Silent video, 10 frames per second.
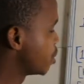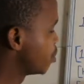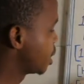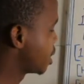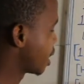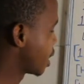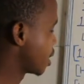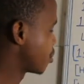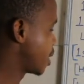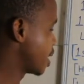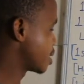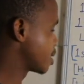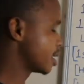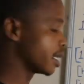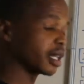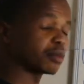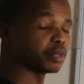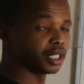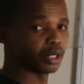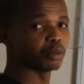be taking place in the
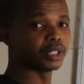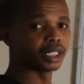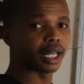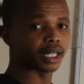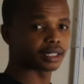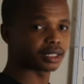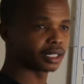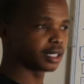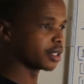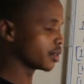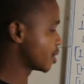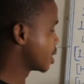p orbitals. So